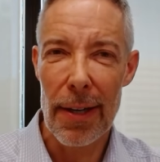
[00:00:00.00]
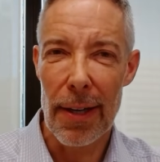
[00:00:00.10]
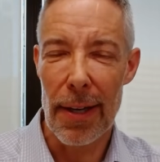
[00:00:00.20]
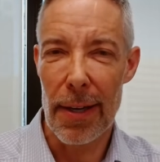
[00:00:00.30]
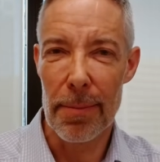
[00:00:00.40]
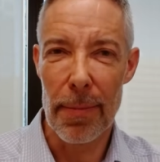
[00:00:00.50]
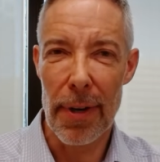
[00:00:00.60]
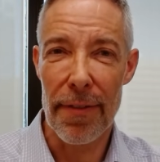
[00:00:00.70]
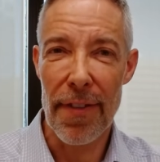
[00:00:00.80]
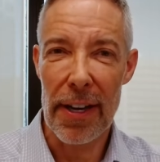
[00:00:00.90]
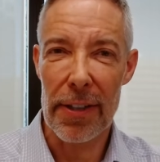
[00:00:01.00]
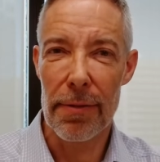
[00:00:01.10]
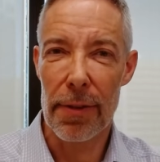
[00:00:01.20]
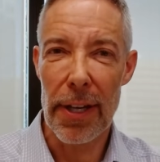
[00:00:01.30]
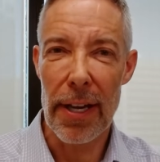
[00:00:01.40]

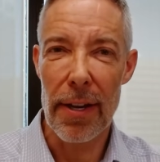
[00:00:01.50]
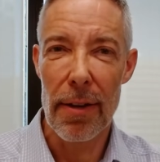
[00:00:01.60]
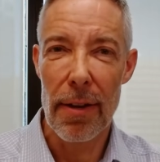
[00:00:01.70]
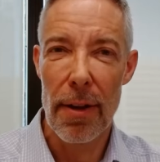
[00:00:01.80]
effectively